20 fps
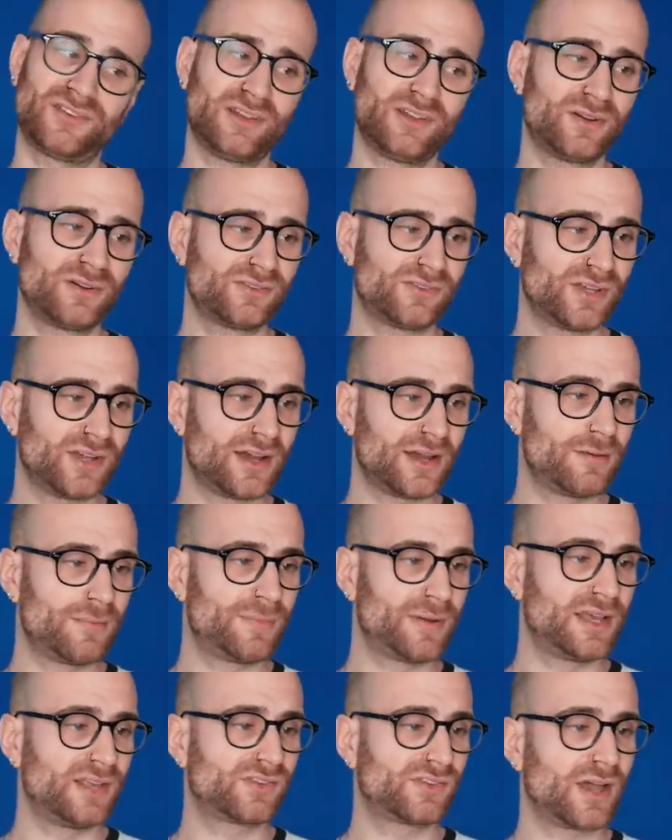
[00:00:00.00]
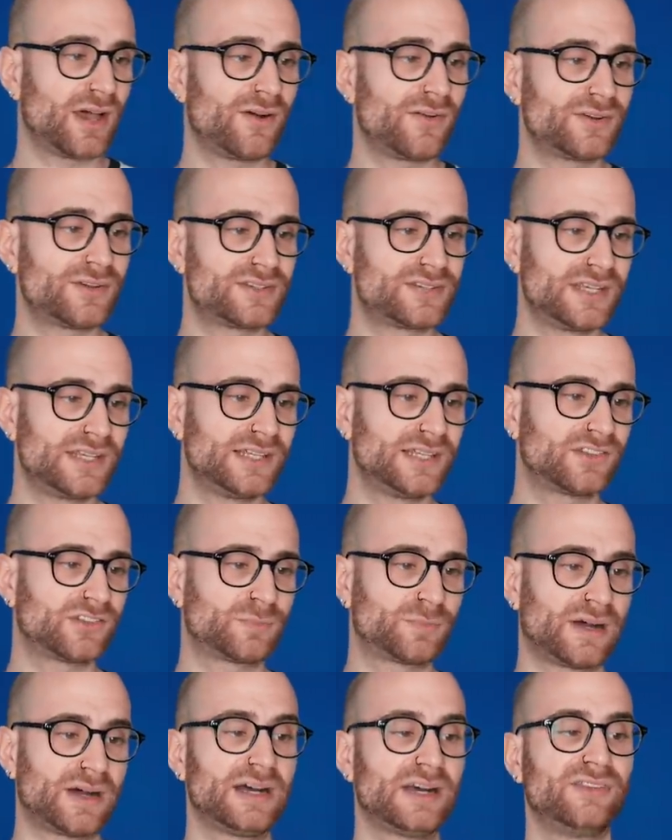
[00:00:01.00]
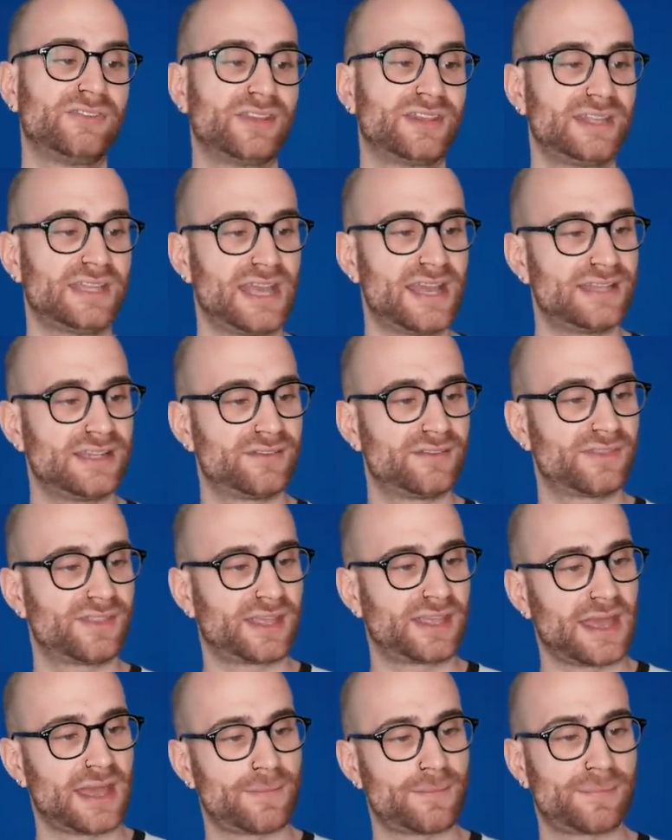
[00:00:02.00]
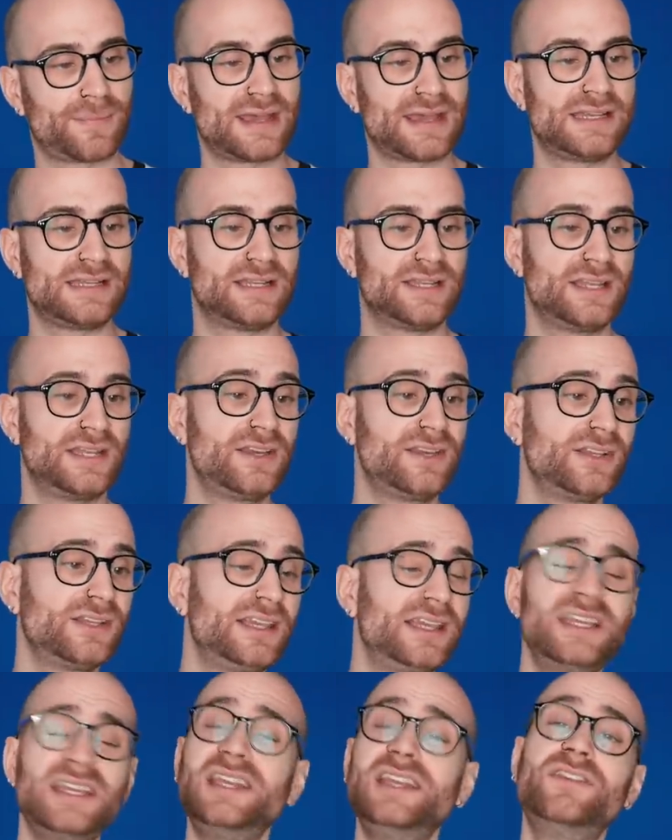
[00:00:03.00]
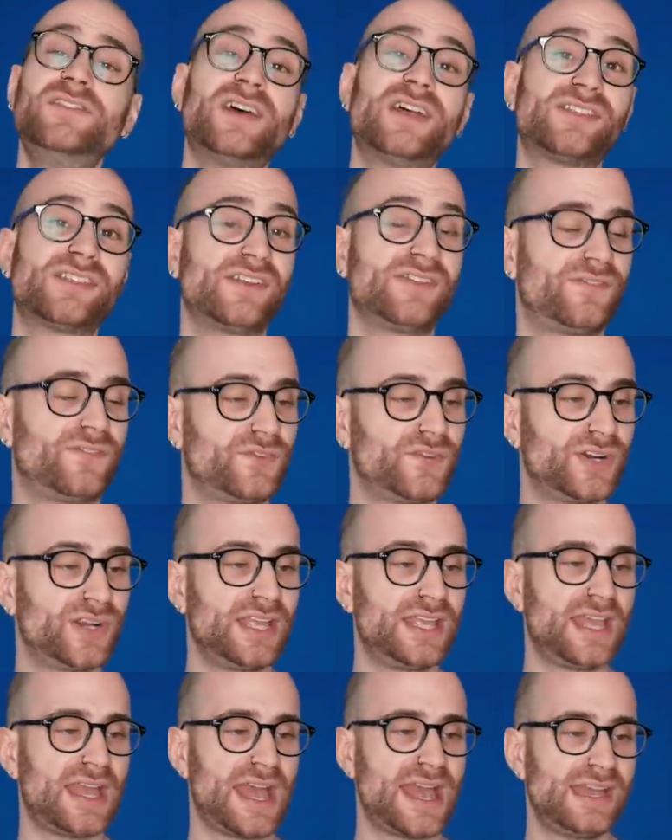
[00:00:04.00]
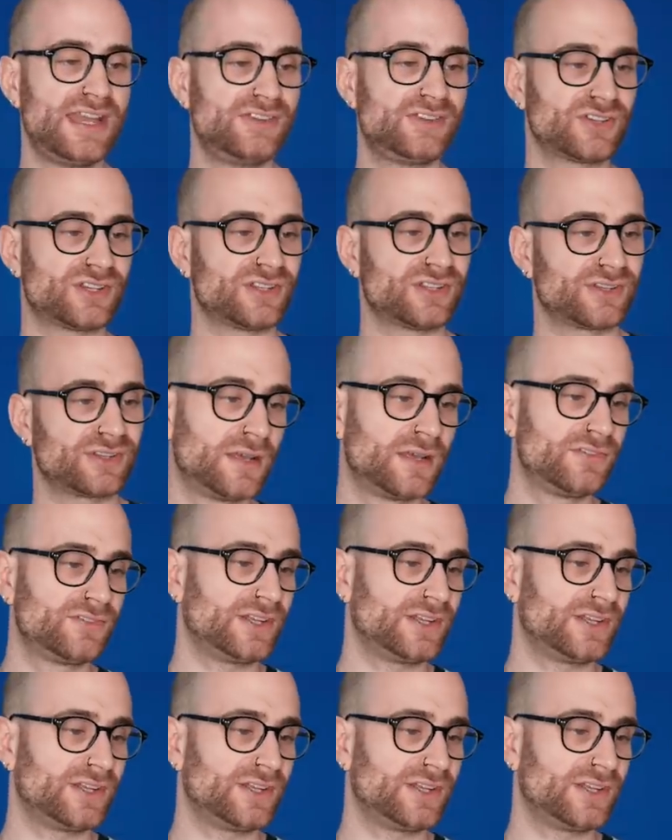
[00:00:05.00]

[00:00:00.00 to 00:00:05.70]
a long time, but his current deal expires at the end of the campaign and he could leave as a free agent.